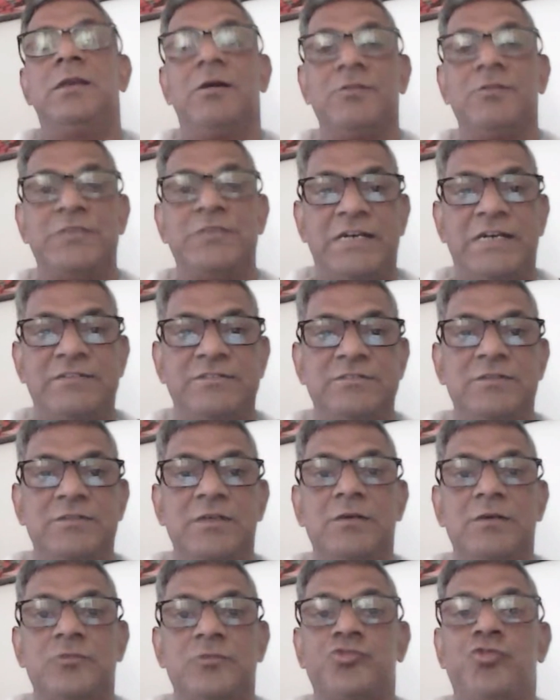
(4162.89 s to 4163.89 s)
Now, that's
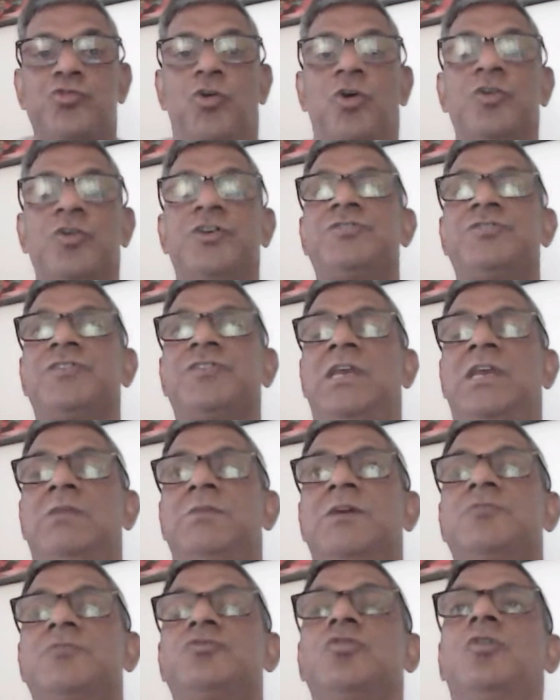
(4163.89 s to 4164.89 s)
strong
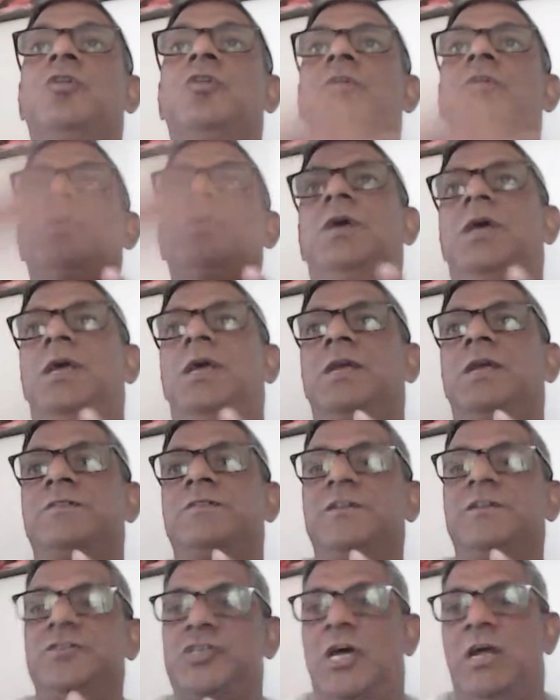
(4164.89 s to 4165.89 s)
disagreement. So,
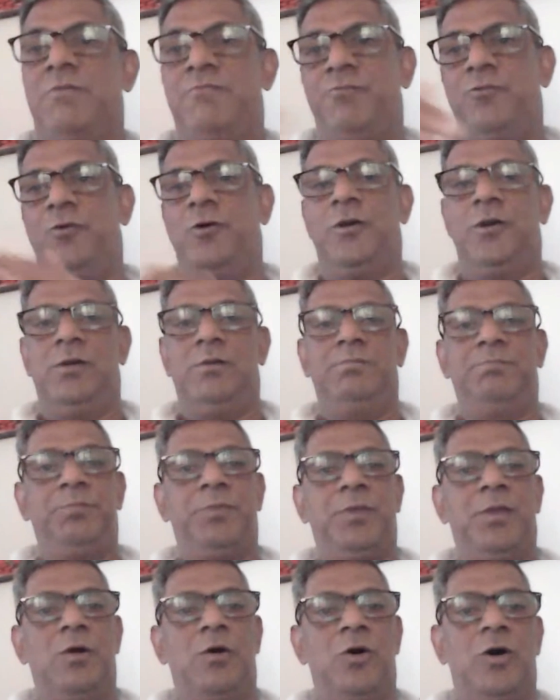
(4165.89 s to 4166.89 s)
it's a sharp fall.
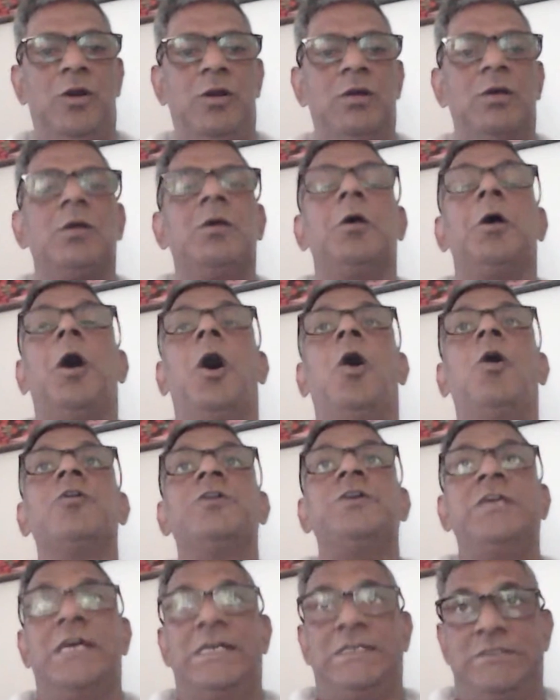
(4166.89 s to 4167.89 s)
Or, oh,
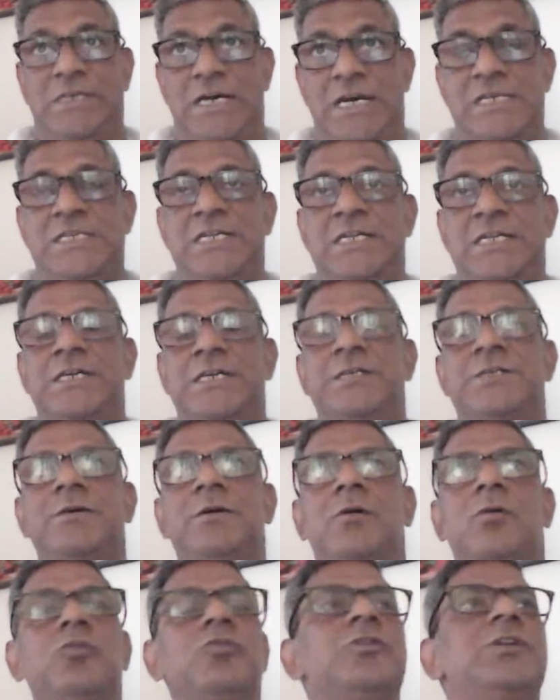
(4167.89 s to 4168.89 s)
yes, I did it.
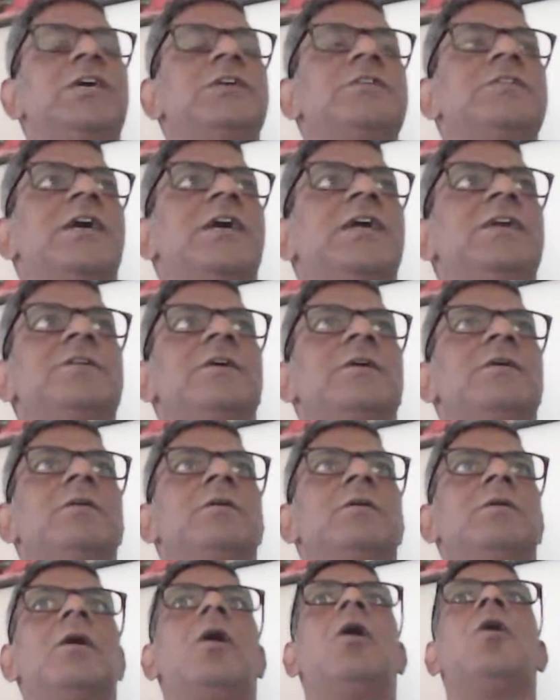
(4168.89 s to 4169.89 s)
Who did that?
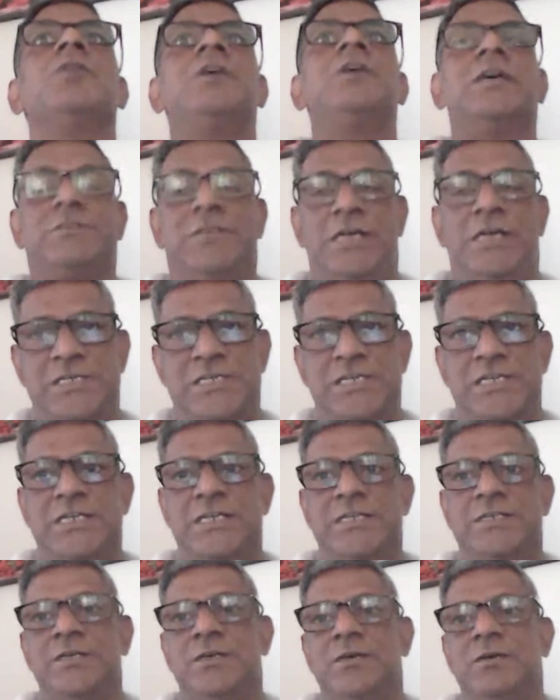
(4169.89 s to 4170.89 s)
Oh, yes, I did
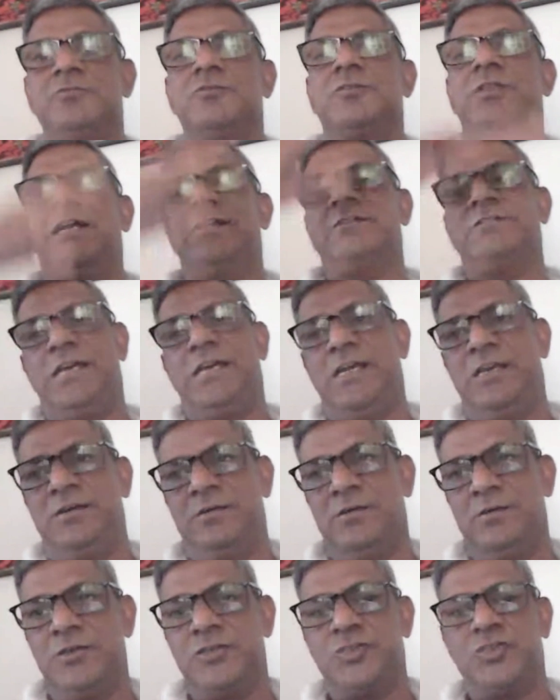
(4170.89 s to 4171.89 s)
it. So, that's
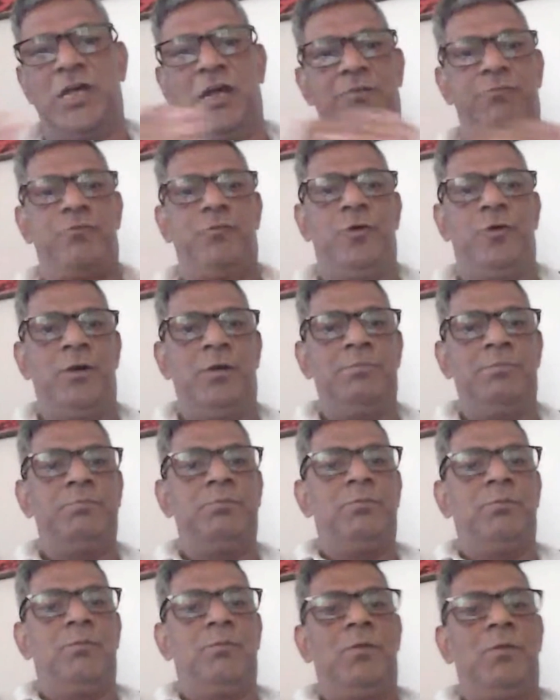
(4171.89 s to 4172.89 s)
again, sharp fall.
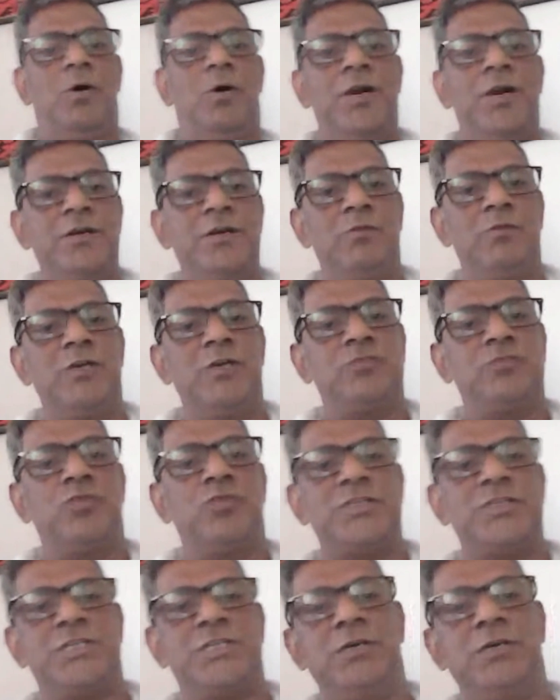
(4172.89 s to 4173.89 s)
Or in WH
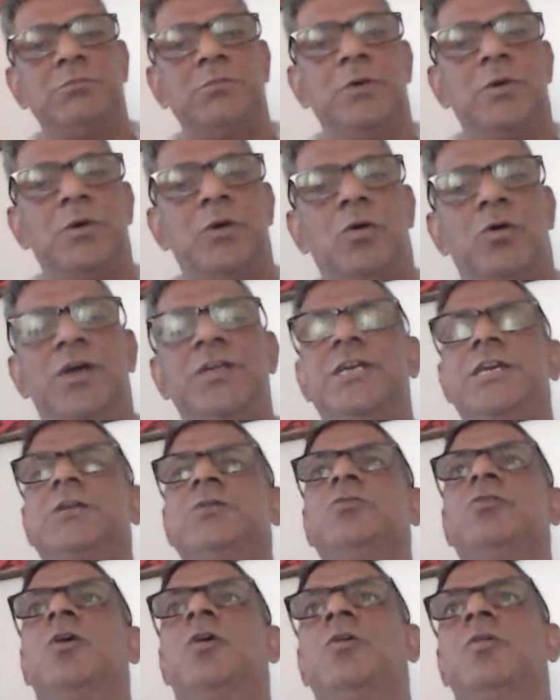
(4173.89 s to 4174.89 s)
question, where did
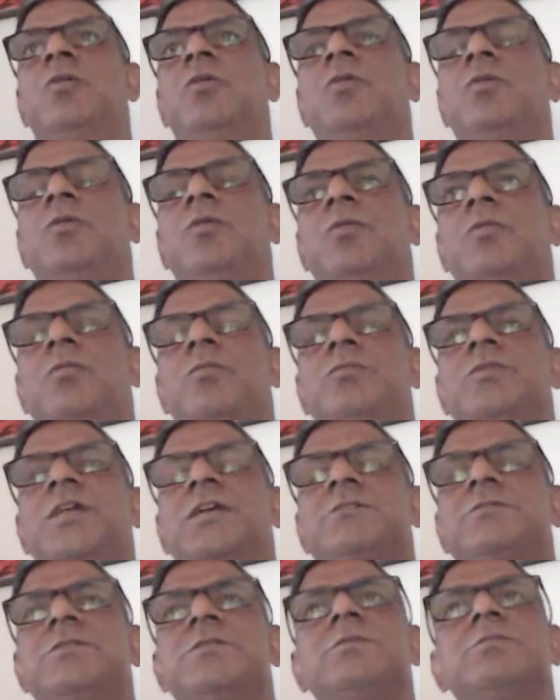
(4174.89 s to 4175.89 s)
you go?
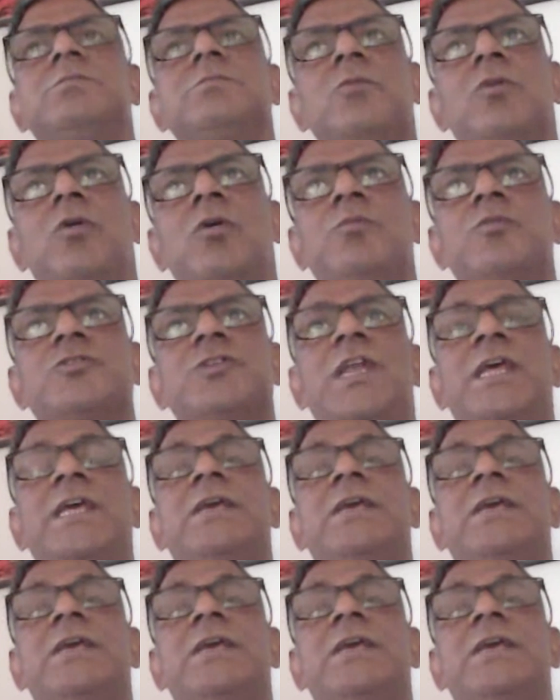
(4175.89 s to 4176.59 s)
That's almost